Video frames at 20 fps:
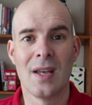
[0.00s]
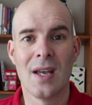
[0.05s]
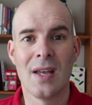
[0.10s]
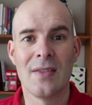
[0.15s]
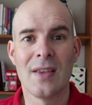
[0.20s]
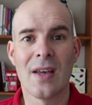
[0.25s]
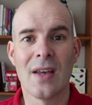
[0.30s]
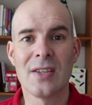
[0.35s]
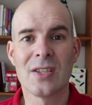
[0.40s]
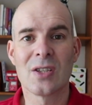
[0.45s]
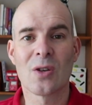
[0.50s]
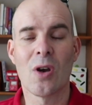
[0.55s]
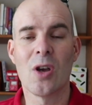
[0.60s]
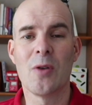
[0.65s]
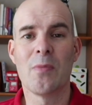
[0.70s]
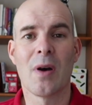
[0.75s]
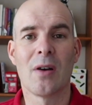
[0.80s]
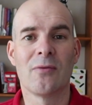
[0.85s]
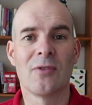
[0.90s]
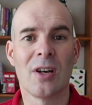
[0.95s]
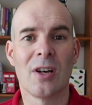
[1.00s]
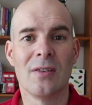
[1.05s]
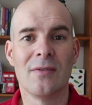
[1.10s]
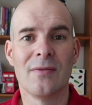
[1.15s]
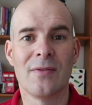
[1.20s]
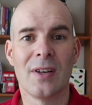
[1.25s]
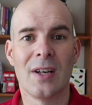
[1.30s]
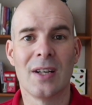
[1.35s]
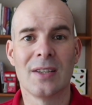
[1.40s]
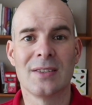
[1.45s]
Now, this quote by
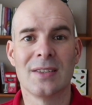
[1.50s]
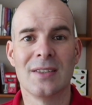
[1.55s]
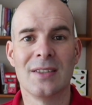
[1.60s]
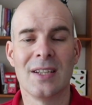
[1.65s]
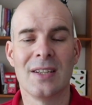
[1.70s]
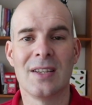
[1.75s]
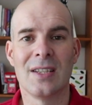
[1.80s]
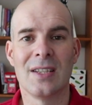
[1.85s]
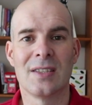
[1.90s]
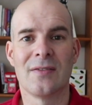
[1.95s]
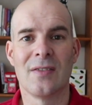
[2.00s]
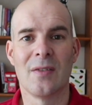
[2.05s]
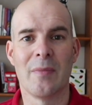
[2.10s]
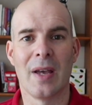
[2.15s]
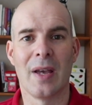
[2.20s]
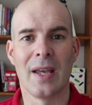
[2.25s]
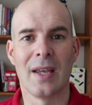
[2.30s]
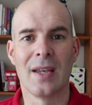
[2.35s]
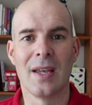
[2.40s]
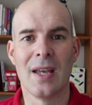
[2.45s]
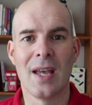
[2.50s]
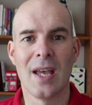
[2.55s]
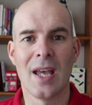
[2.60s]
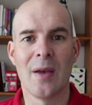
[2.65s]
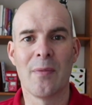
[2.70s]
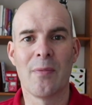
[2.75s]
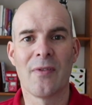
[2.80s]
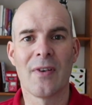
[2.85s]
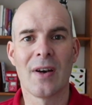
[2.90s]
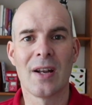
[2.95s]
Roland Worton did this for me.
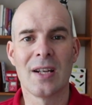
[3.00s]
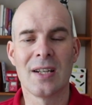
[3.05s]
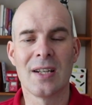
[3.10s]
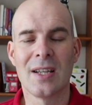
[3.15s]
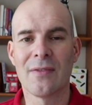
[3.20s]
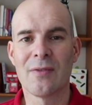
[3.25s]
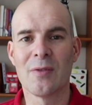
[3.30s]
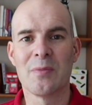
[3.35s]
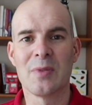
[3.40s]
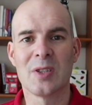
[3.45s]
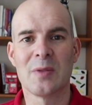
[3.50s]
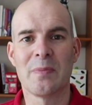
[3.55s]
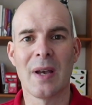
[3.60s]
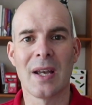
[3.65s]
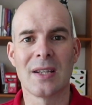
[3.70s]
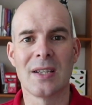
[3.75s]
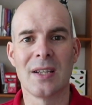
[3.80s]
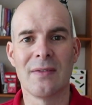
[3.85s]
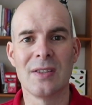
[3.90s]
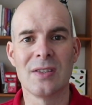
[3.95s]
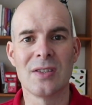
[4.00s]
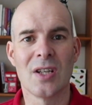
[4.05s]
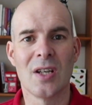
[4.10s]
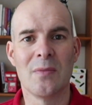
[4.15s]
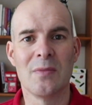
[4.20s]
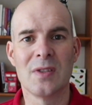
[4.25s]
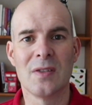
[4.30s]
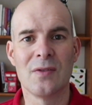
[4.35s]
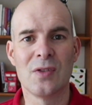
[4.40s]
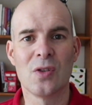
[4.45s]
It provided a different perspective in
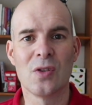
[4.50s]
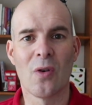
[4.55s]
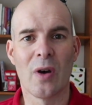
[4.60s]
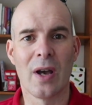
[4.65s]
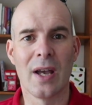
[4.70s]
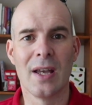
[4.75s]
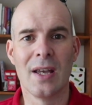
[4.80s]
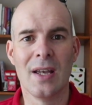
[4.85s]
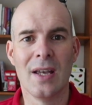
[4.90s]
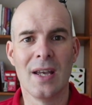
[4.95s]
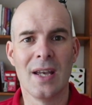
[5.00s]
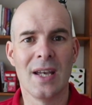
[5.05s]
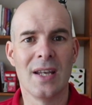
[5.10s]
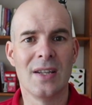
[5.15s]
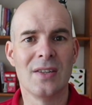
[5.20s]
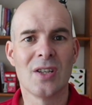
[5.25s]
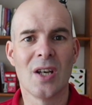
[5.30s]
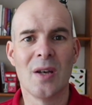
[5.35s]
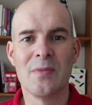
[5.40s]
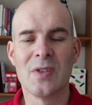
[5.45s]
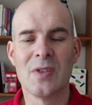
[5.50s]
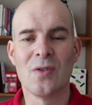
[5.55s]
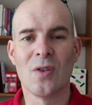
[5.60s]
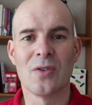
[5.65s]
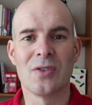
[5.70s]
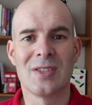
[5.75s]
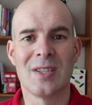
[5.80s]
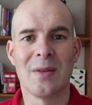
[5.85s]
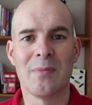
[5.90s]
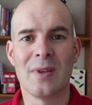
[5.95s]
terms of joy in terms of
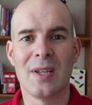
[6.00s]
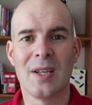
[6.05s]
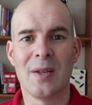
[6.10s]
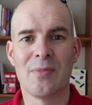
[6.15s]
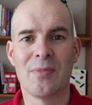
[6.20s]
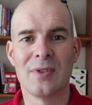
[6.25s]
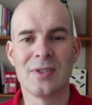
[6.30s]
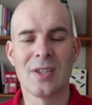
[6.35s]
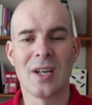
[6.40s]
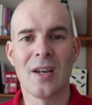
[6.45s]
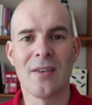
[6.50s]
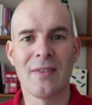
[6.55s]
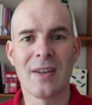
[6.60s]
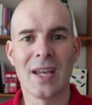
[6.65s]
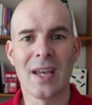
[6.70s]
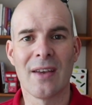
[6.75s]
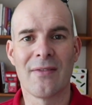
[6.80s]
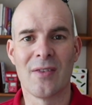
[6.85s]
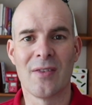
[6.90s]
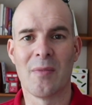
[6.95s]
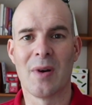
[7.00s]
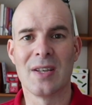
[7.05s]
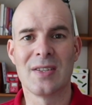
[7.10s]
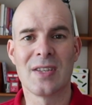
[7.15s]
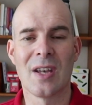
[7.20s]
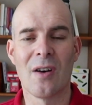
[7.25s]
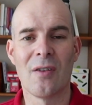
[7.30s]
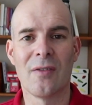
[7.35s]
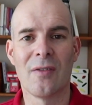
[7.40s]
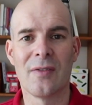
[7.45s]
not simply preserving it for
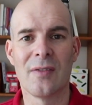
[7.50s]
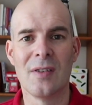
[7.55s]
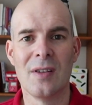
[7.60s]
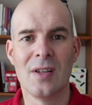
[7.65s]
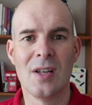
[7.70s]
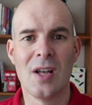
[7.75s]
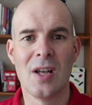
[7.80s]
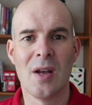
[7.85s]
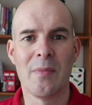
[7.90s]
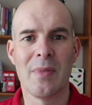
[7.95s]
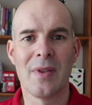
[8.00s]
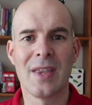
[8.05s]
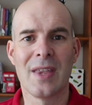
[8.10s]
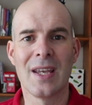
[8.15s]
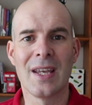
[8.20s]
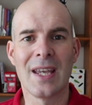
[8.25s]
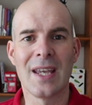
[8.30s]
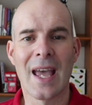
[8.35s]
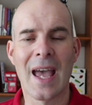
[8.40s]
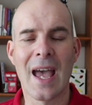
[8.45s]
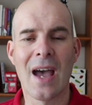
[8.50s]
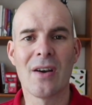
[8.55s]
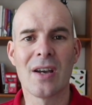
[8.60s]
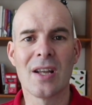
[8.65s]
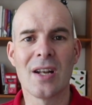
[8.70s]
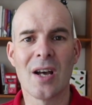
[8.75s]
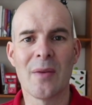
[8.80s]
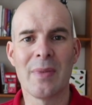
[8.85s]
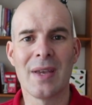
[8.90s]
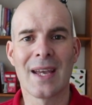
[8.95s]
myself, but thinking how
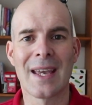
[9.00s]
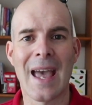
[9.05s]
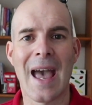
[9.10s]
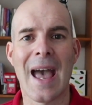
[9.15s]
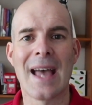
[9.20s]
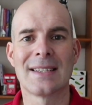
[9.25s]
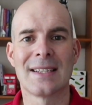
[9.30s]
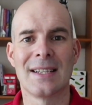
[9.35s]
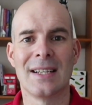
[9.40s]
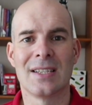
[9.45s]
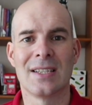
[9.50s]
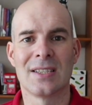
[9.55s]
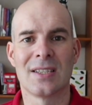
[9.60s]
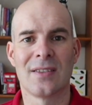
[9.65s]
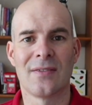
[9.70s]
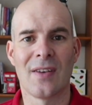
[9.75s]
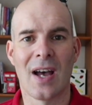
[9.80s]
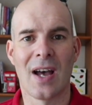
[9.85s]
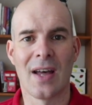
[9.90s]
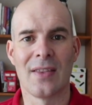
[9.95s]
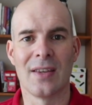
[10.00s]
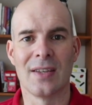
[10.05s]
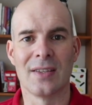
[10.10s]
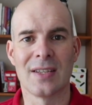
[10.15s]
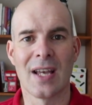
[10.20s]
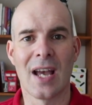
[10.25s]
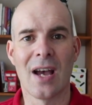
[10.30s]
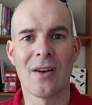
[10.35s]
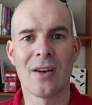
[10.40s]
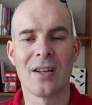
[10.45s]
can I be a catalyst for others?
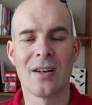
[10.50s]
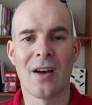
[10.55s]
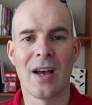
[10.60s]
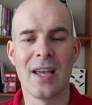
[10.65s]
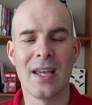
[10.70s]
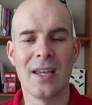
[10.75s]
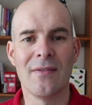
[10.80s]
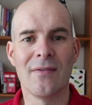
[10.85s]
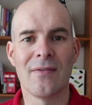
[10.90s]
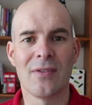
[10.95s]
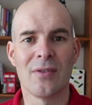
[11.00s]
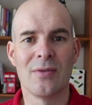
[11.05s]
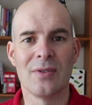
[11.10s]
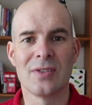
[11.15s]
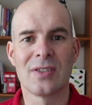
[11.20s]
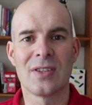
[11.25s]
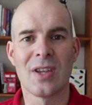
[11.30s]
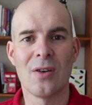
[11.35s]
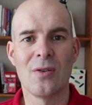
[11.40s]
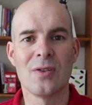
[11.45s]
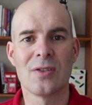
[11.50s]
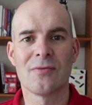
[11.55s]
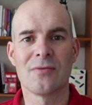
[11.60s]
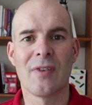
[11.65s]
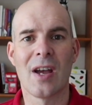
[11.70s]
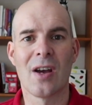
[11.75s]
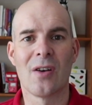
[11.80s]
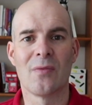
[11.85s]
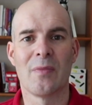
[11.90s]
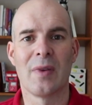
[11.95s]
How can I influence those
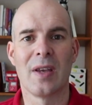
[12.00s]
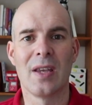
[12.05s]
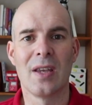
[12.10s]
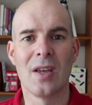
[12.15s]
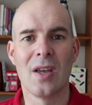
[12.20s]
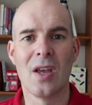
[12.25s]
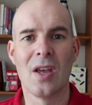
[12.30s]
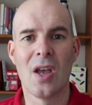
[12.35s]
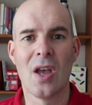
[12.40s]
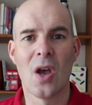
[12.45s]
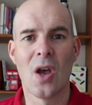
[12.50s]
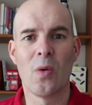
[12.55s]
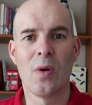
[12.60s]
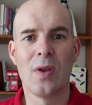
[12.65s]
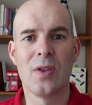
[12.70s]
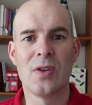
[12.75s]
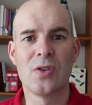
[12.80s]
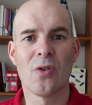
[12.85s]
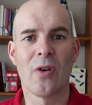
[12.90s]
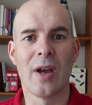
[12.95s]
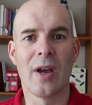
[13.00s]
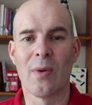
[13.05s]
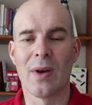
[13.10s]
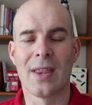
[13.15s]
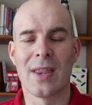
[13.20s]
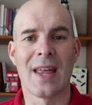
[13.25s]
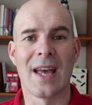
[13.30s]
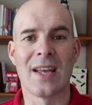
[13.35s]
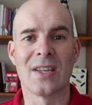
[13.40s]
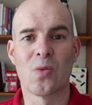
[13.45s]
around me with joy,
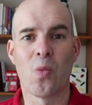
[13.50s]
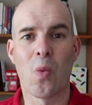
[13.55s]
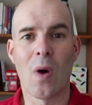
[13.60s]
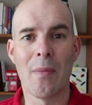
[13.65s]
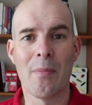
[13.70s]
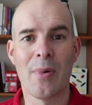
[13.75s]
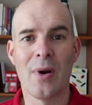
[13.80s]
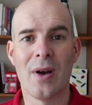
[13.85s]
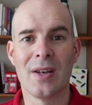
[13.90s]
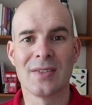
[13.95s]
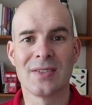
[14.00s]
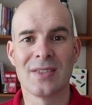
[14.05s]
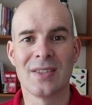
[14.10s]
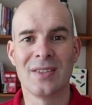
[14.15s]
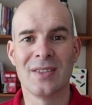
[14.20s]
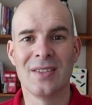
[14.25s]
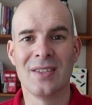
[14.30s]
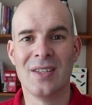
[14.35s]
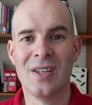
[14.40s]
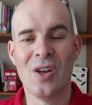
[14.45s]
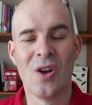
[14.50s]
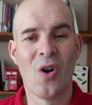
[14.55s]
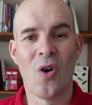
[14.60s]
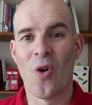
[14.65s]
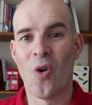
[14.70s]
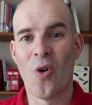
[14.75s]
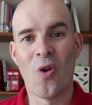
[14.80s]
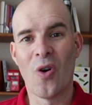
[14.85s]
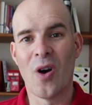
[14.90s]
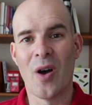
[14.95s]
whether that's one person
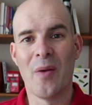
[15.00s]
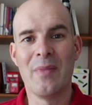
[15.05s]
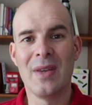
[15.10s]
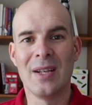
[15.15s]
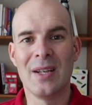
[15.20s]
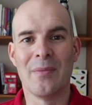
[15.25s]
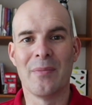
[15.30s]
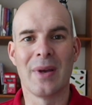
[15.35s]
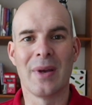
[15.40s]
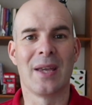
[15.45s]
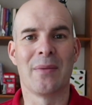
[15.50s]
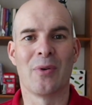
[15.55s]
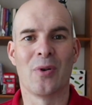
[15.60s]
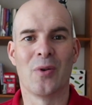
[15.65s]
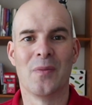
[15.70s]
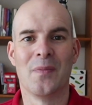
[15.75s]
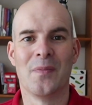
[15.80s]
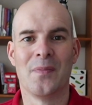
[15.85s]
or a million people?